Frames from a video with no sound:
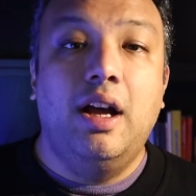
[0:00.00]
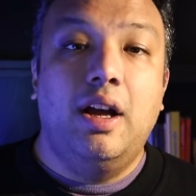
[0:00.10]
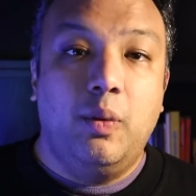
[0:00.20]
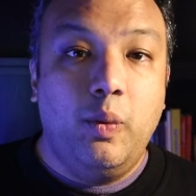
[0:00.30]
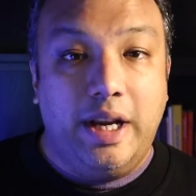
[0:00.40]

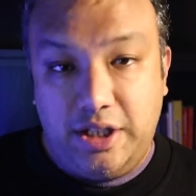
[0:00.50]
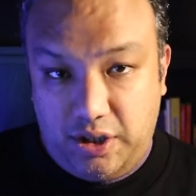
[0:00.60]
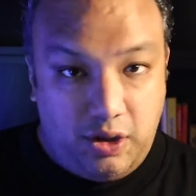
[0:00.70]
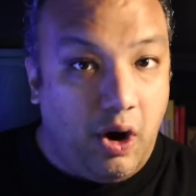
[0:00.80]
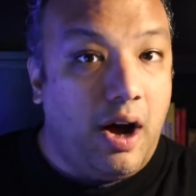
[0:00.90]
which
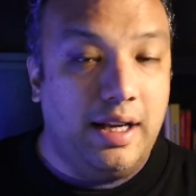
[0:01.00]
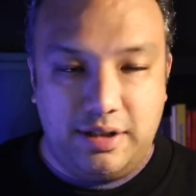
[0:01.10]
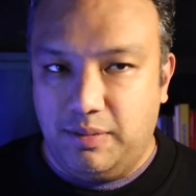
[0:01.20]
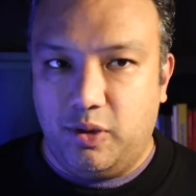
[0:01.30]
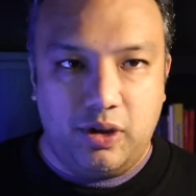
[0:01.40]
caused
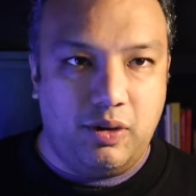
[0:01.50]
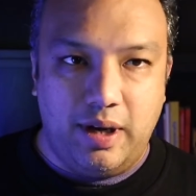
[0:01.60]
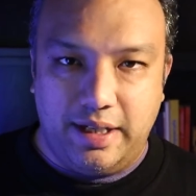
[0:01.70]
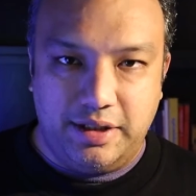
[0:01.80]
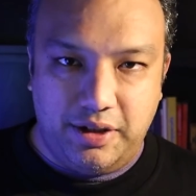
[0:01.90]
remote code
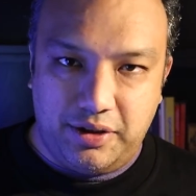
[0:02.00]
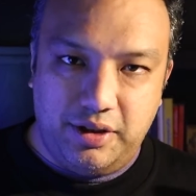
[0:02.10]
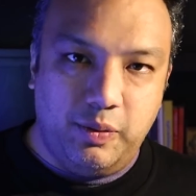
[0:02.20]
execution,